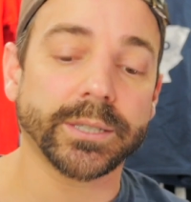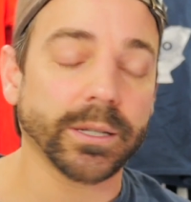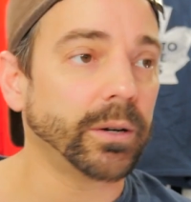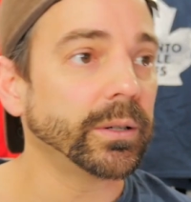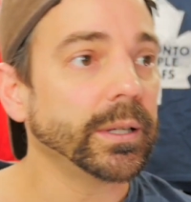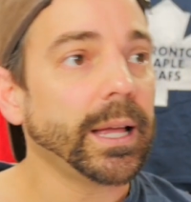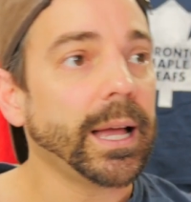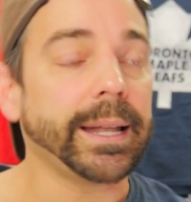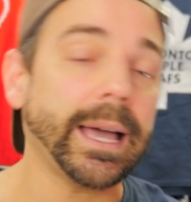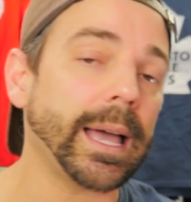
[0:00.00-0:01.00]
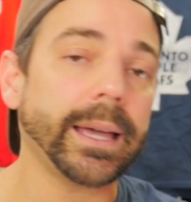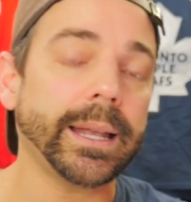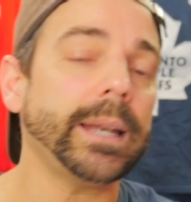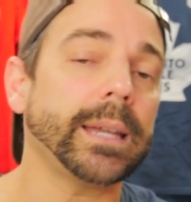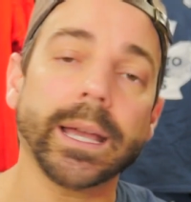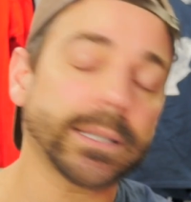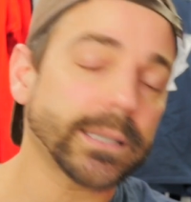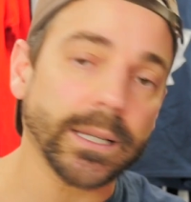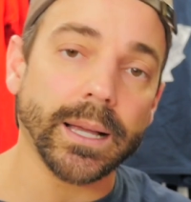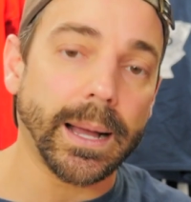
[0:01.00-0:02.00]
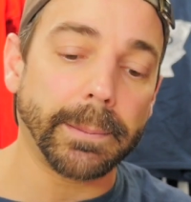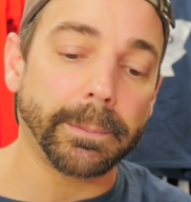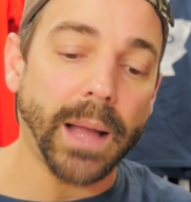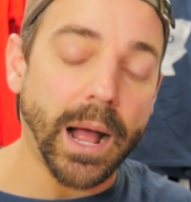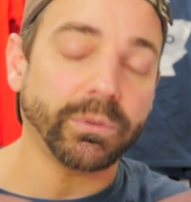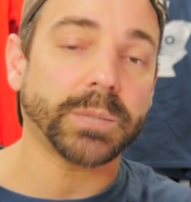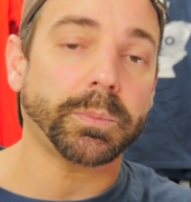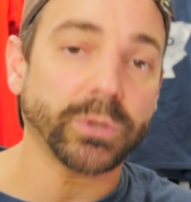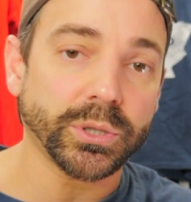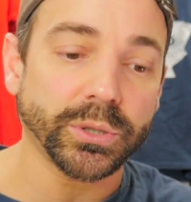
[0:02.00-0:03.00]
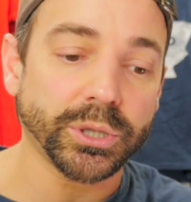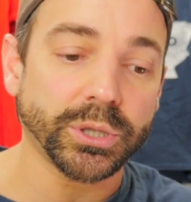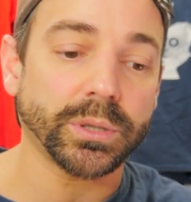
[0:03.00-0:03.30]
So, in any case, I was supposed to